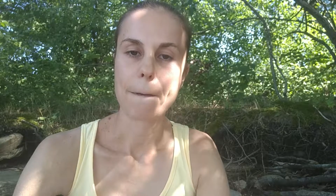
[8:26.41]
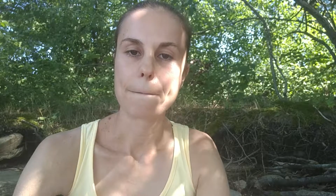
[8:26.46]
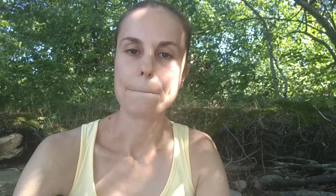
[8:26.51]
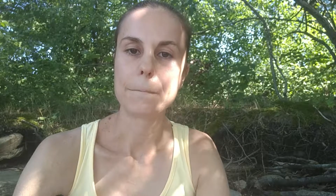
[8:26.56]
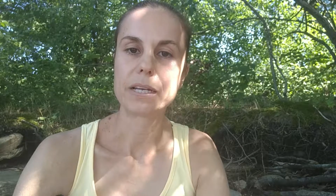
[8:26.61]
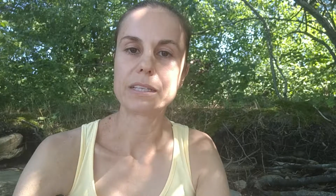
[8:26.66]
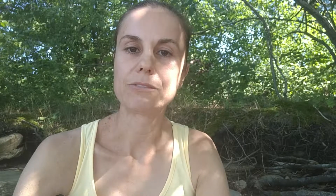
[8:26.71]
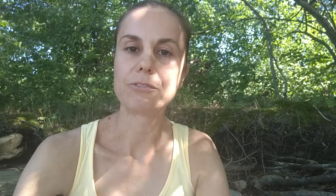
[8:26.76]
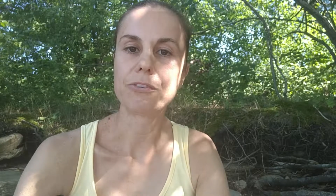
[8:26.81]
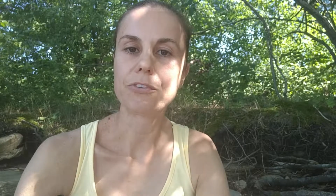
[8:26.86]

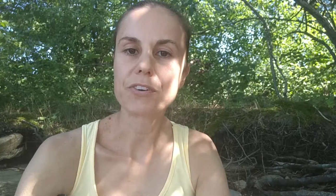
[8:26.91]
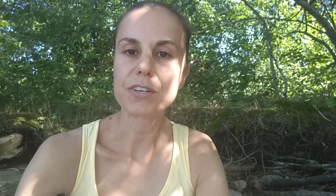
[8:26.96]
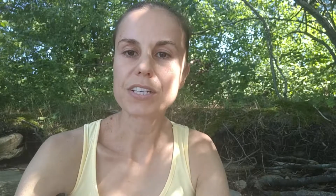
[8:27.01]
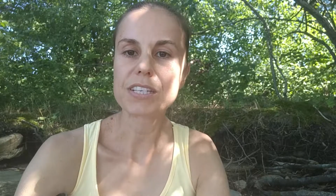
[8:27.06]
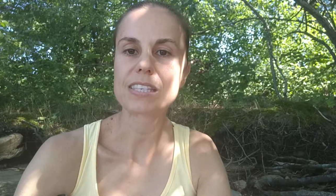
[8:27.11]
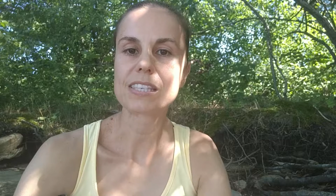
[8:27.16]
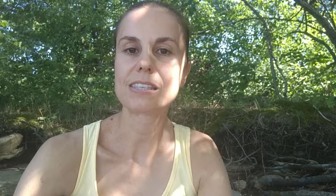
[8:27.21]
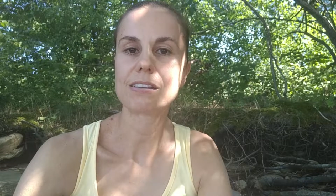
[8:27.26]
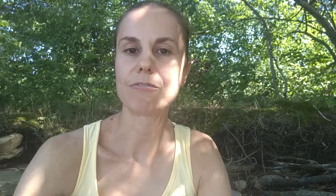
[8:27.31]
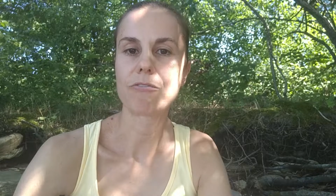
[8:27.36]
But
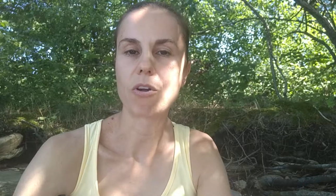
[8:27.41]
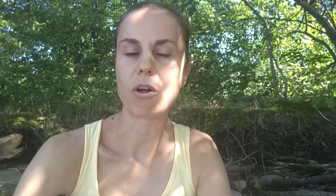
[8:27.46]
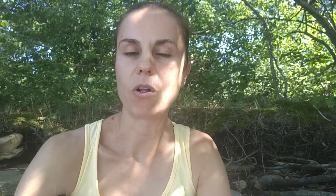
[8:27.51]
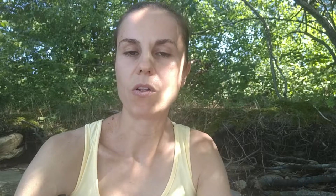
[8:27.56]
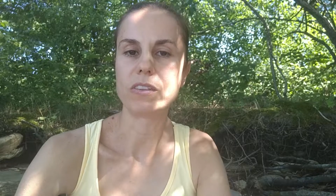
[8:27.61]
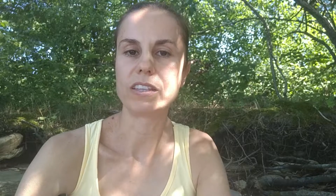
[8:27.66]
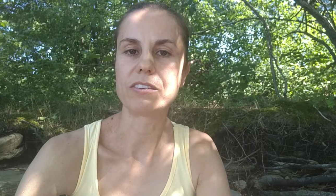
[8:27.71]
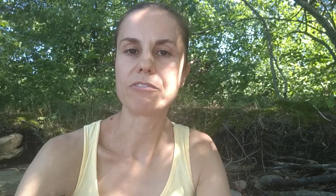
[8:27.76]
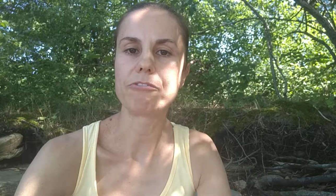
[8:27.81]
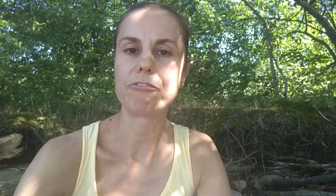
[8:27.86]
first of
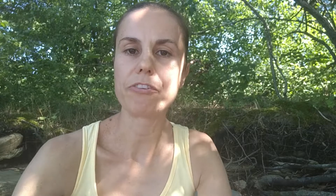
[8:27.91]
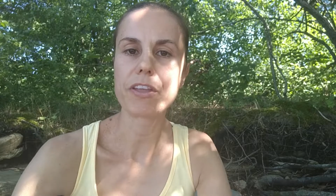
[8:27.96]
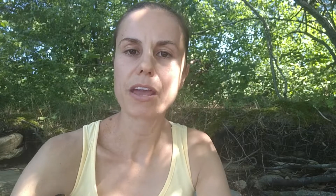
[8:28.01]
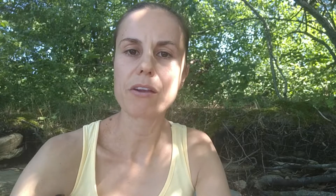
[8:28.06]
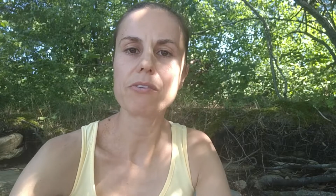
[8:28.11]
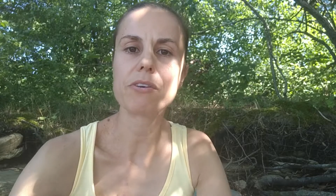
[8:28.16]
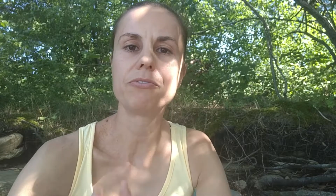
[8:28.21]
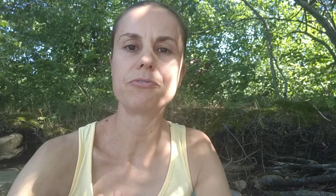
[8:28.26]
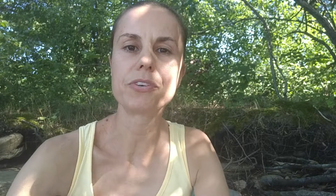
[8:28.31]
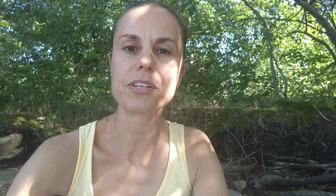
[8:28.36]
all, the
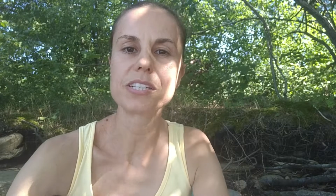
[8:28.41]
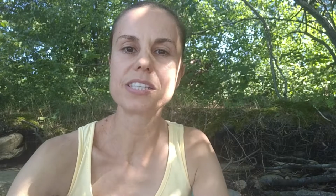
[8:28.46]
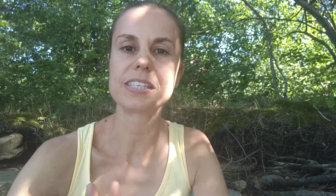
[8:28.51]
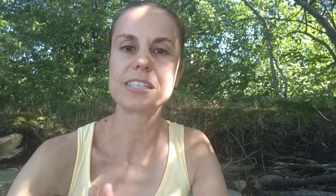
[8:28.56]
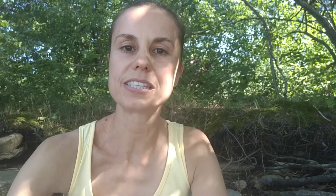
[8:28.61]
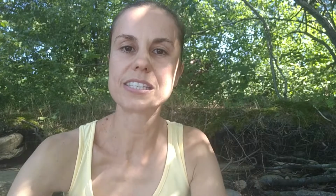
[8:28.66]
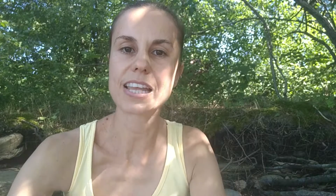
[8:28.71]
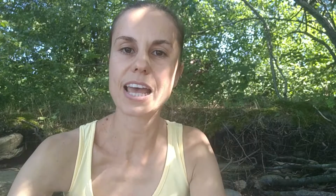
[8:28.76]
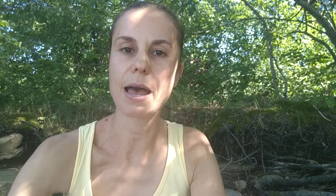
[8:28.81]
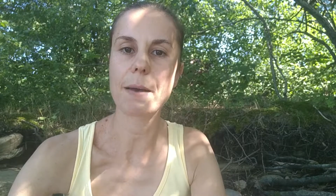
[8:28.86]
very
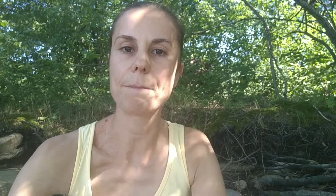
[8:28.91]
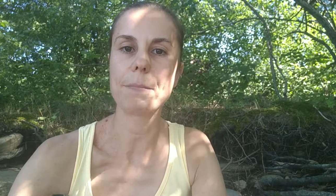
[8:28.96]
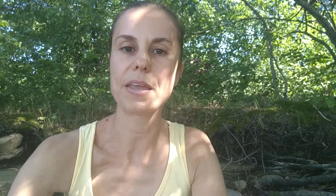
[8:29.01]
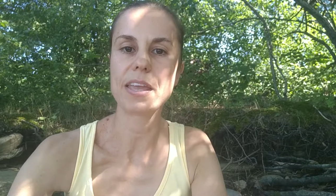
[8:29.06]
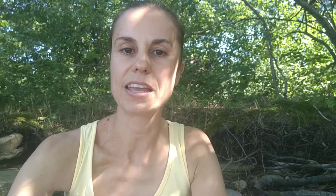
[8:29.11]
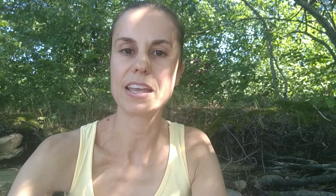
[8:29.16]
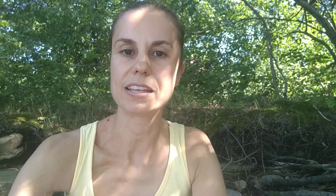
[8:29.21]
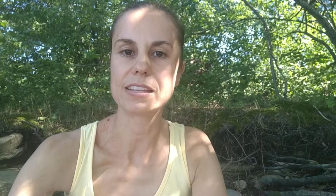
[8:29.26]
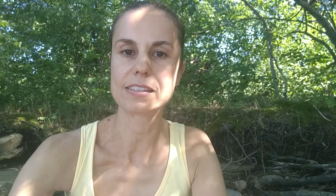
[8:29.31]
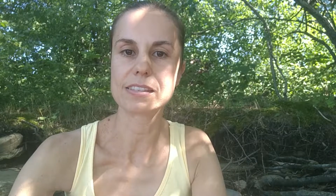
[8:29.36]
first step
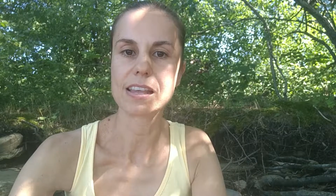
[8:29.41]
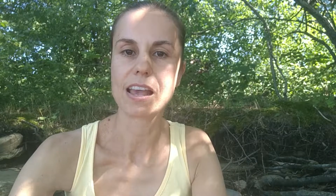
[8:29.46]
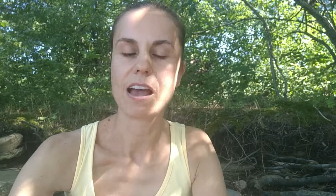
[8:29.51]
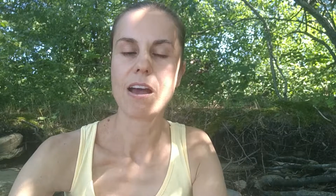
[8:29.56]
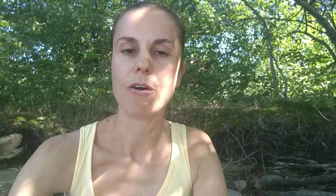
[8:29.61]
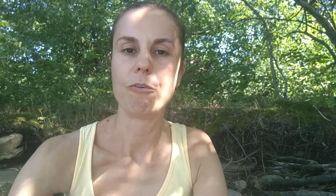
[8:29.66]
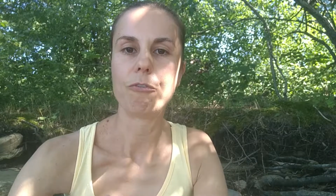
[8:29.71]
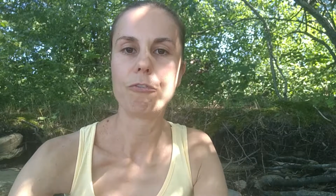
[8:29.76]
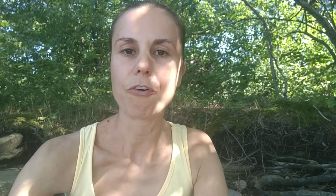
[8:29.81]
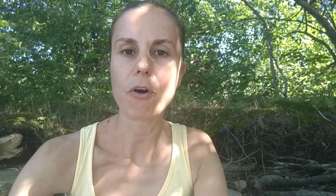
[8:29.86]
is
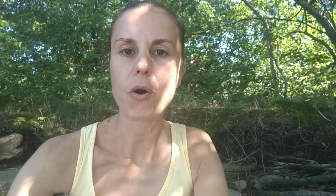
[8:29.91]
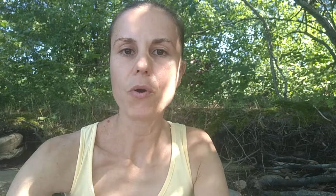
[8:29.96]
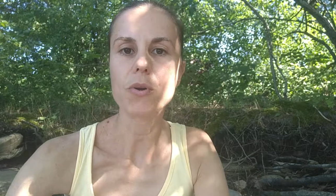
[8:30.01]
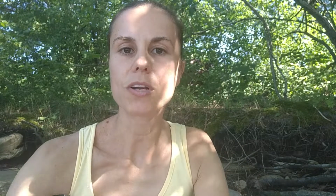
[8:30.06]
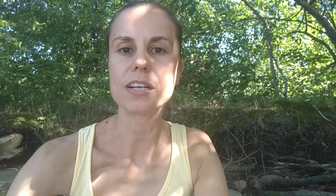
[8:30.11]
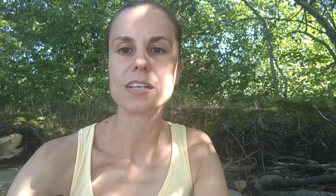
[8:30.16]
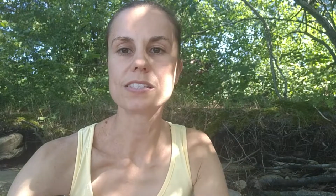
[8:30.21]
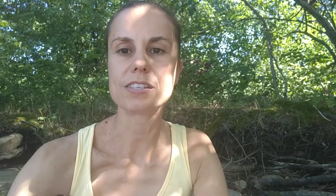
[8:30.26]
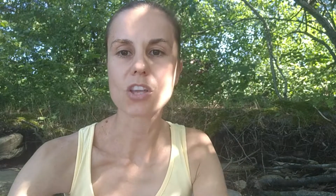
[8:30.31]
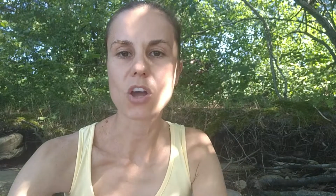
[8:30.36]

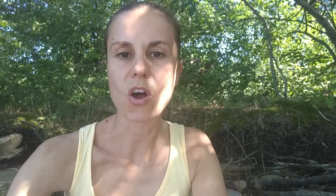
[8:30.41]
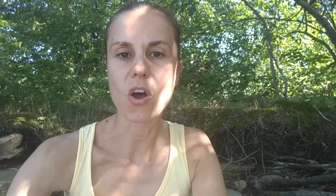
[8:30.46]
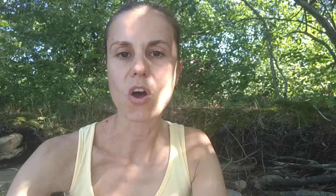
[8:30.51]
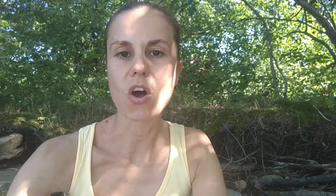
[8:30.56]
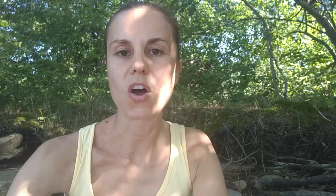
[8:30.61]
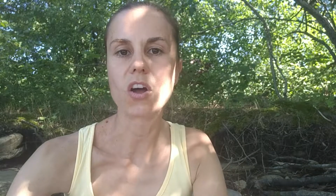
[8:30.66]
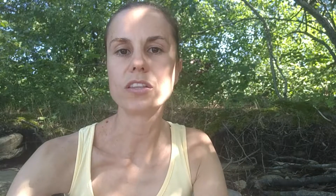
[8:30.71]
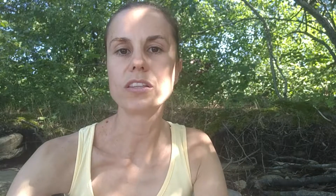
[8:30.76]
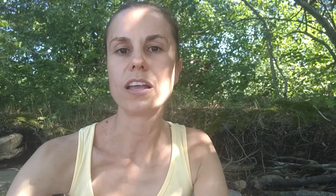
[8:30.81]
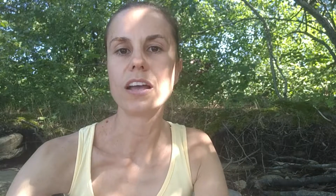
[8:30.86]
focus
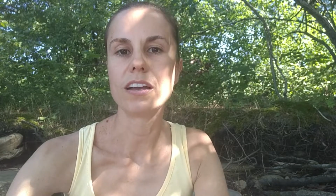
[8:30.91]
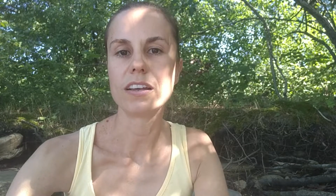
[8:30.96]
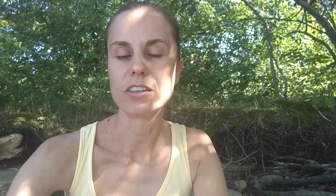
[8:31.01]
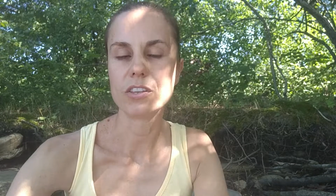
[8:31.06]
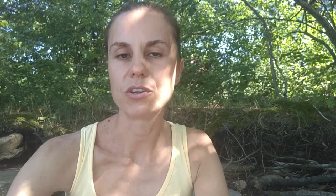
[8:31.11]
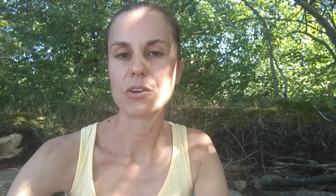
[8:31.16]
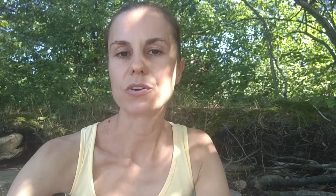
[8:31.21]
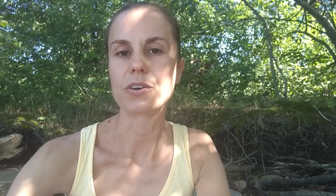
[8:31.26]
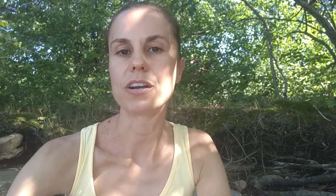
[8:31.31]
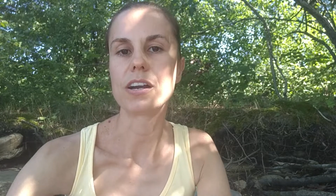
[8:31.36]
on
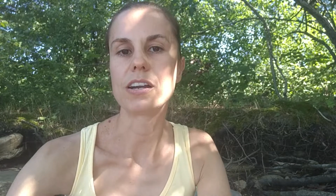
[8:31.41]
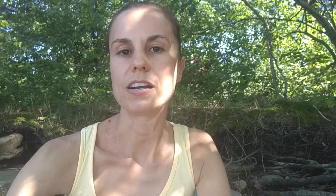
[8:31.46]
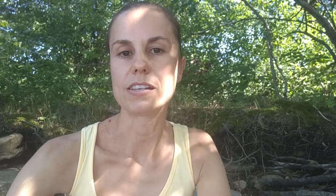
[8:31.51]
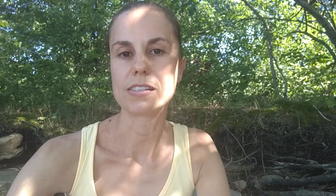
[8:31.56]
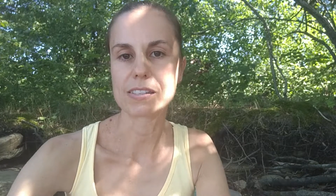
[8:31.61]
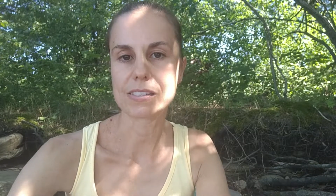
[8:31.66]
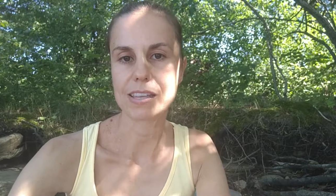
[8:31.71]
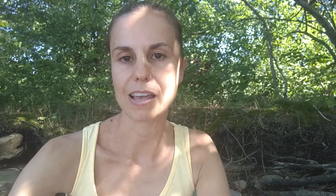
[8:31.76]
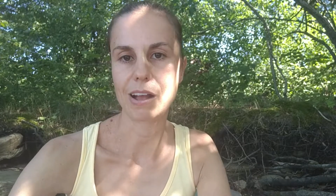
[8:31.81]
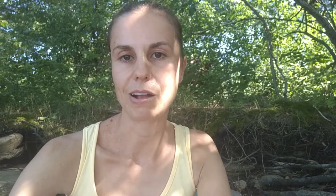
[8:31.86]

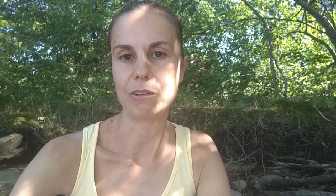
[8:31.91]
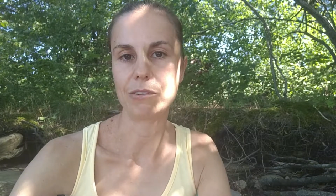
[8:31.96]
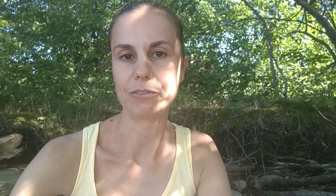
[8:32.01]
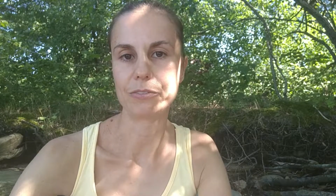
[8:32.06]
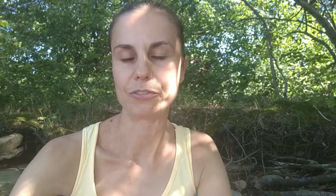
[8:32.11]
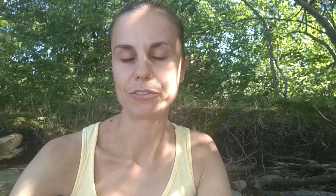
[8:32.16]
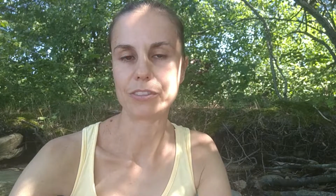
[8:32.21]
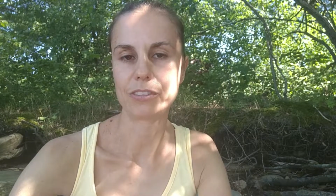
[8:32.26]
yourself.